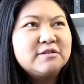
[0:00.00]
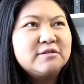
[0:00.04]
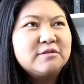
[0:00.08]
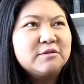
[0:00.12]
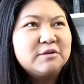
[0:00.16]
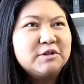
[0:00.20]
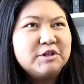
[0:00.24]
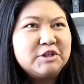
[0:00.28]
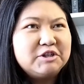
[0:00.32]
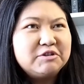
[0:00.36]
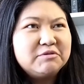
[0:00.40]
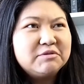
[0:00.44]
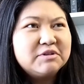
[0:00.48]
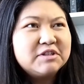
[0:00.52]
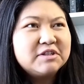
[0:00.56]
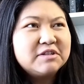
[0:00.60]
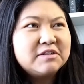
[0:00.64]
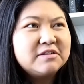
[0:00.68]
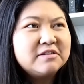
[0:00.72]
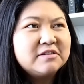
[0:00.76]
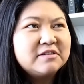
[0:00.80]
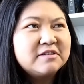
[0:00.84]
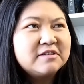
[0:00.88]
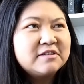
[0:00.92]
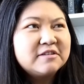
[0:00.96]
or new
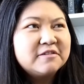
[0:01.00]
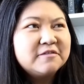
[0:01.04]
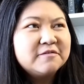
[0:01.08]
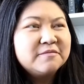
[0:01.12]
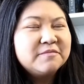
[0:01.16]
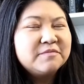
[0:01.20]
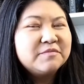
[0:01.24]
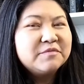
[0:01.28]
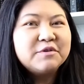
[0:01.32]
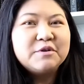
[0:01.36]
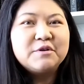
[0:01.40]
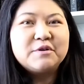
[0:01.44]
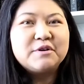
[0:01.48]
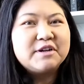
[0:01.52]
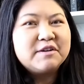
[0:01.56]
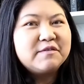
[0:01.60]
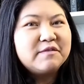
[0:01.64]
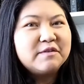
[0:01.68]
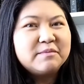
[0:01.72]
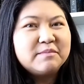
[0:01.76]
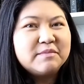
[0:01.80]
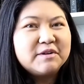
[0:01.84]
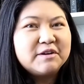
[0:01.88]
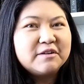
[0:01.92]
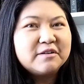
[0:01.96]
adult or
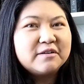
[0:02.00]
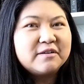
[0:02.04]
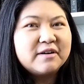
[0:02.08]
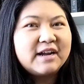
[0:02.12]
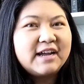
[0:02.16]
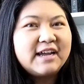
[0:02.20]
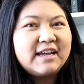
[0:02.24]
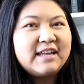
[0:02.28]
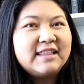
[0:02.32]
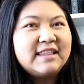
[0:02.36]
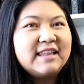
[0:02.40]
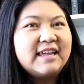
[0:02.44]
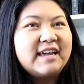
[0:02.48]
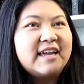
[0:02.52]
even middle grade.